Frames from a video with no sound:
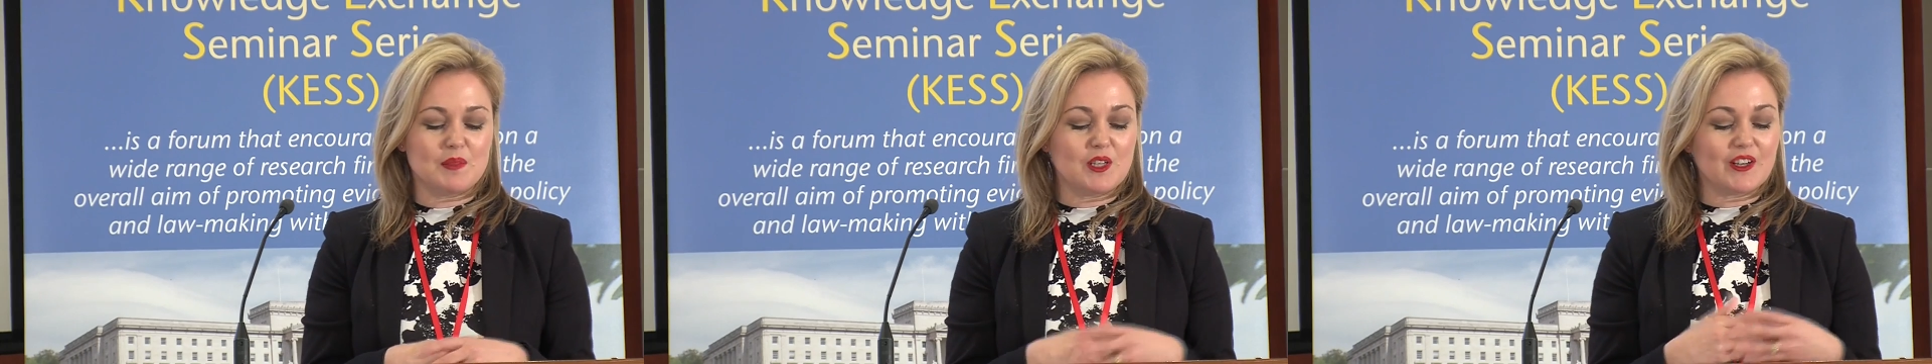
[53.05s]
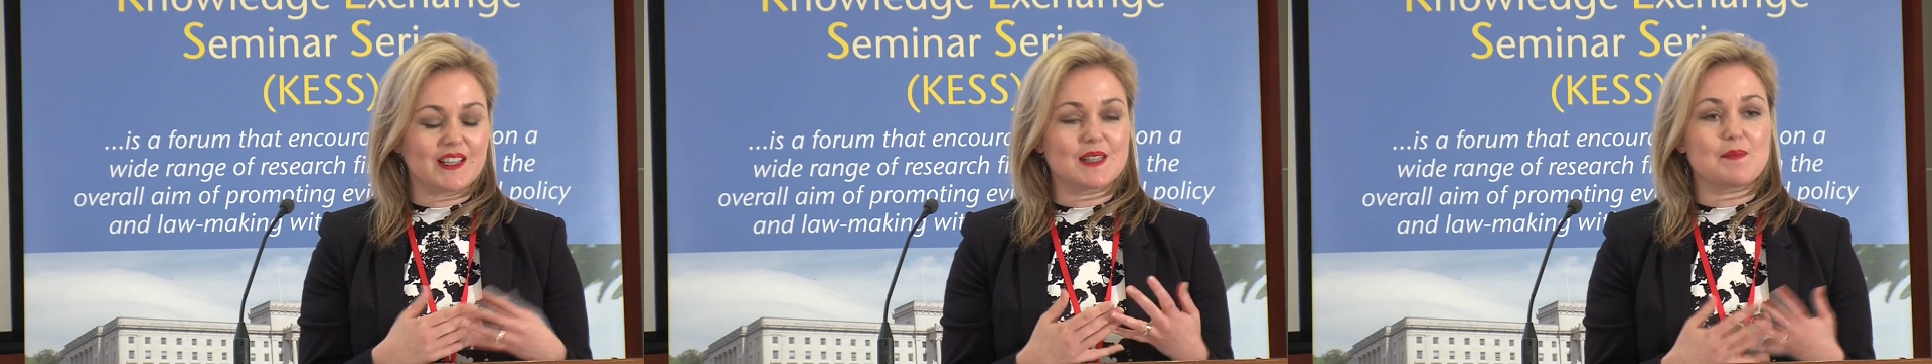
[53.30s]

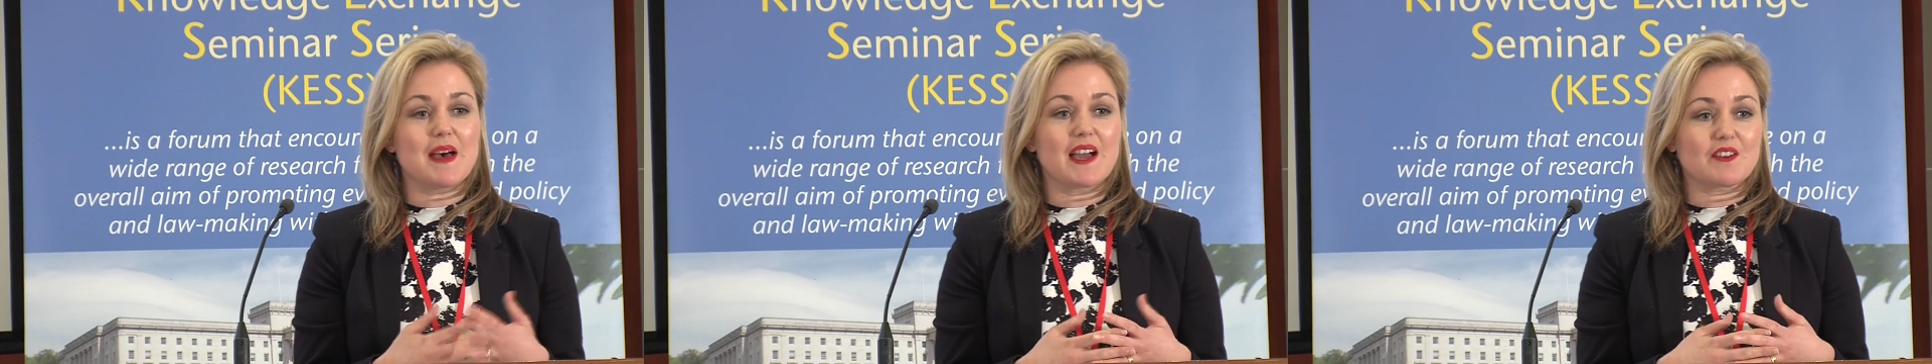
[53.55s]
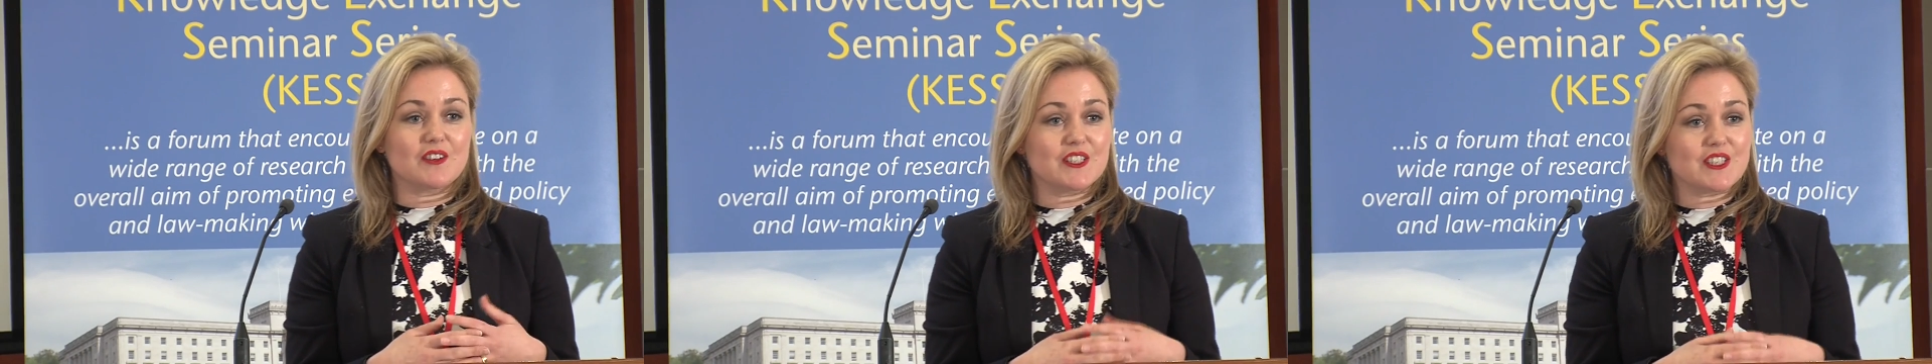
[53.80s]
look at the
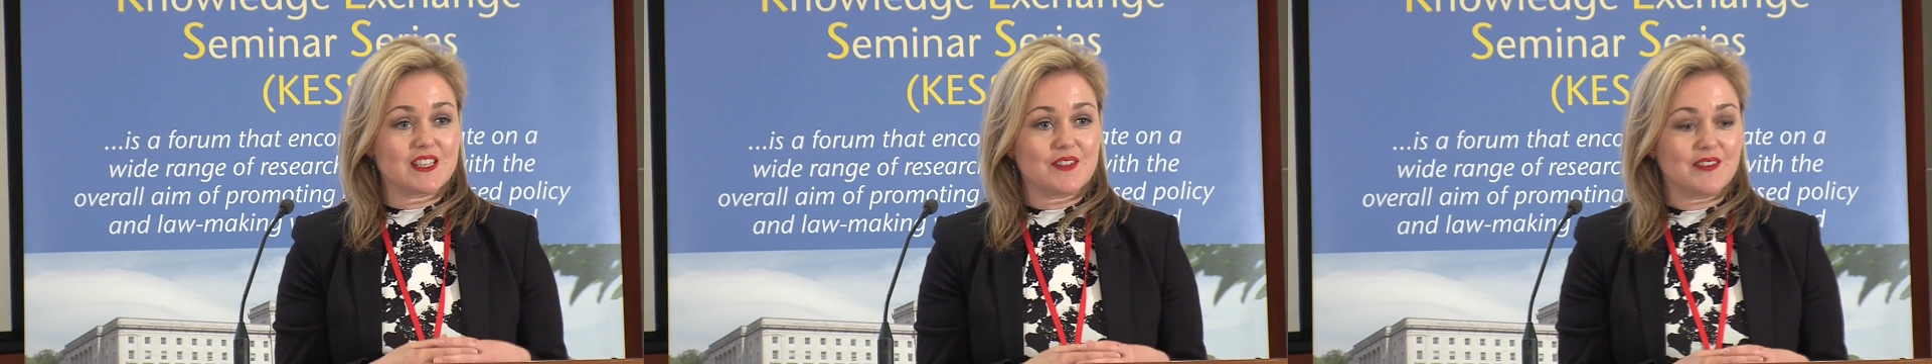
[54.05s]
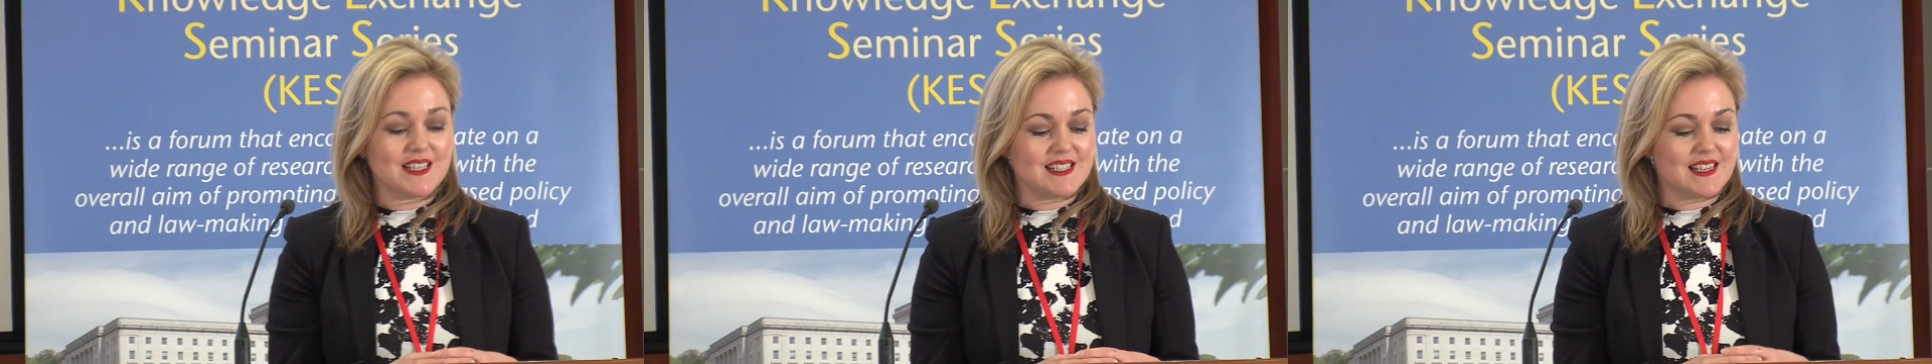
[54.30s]
background to the
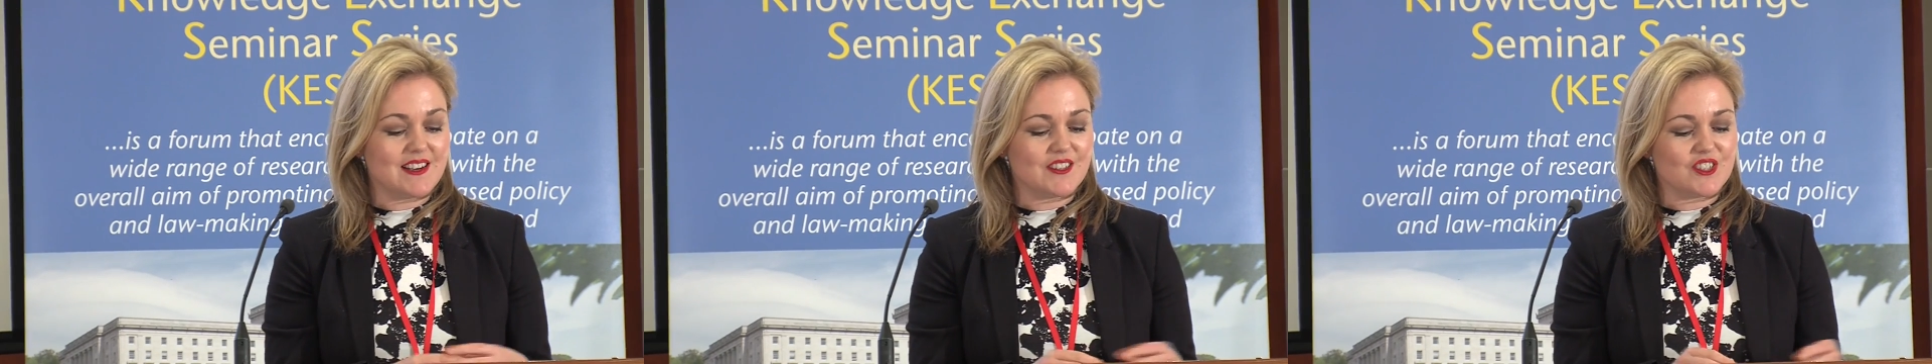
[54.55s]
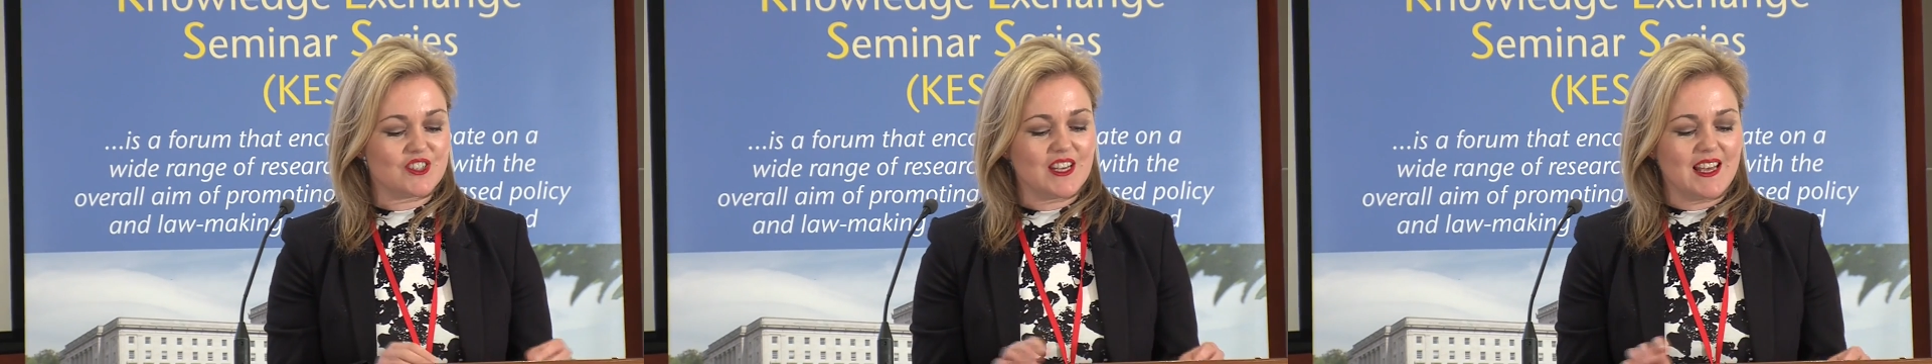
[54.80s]

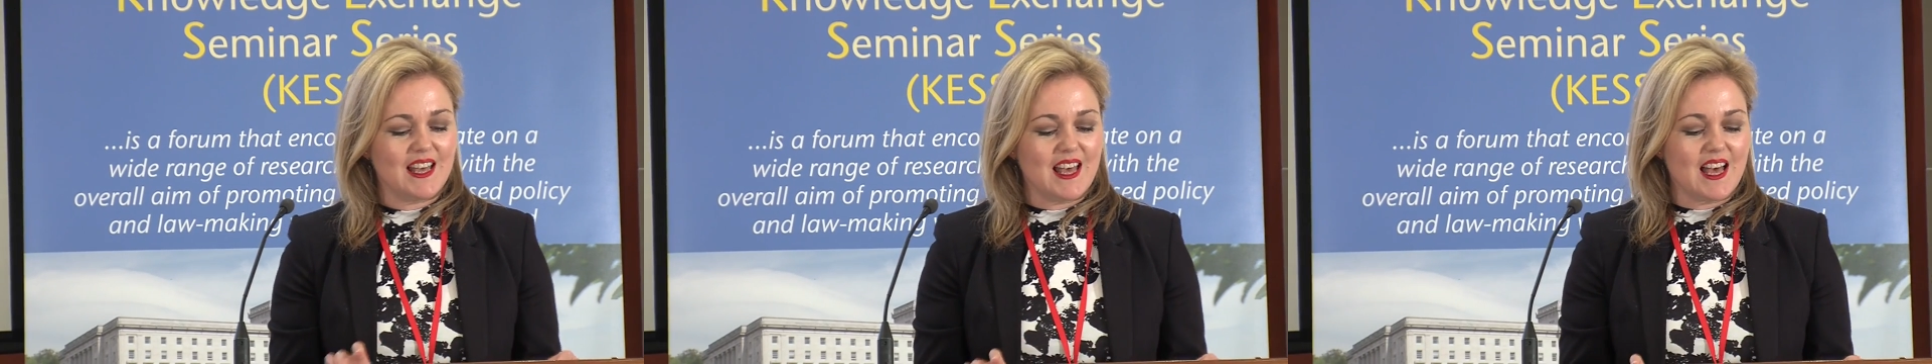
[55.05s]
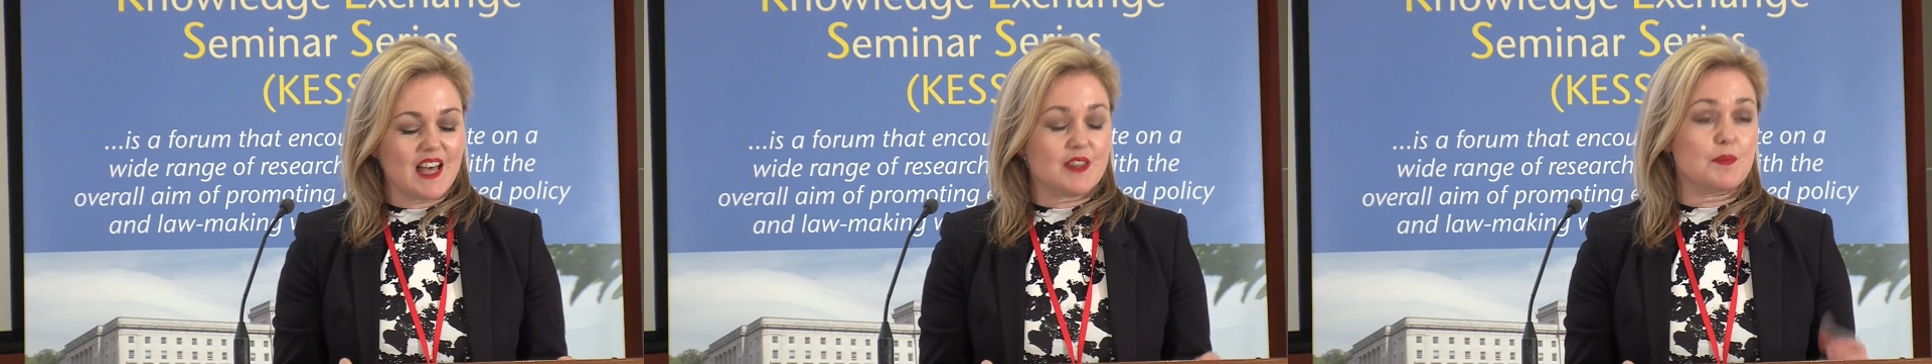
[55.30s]
research,
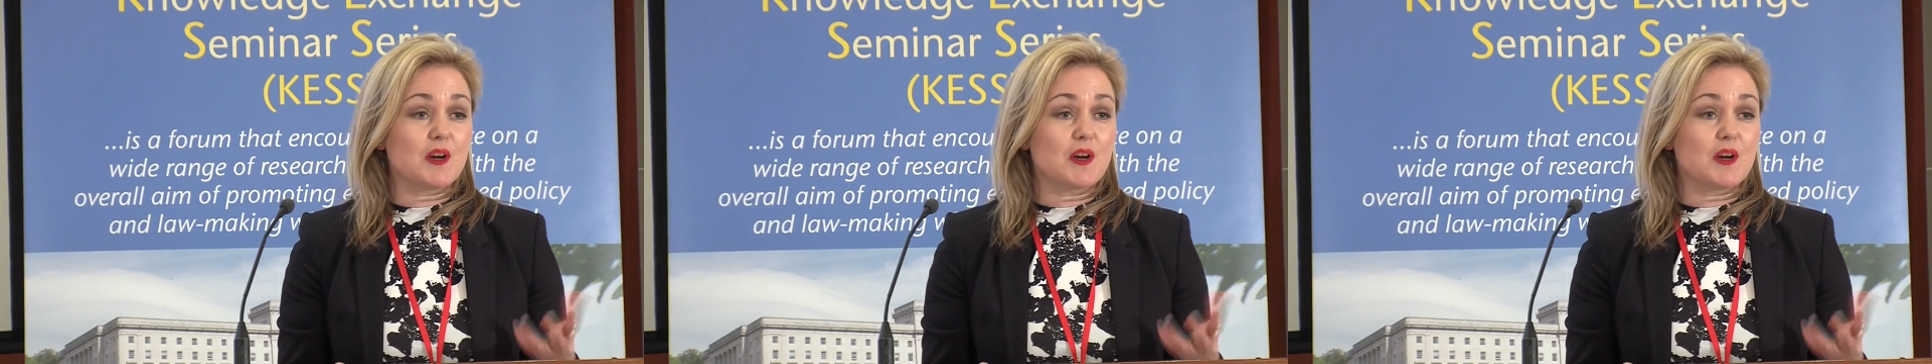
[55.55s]
the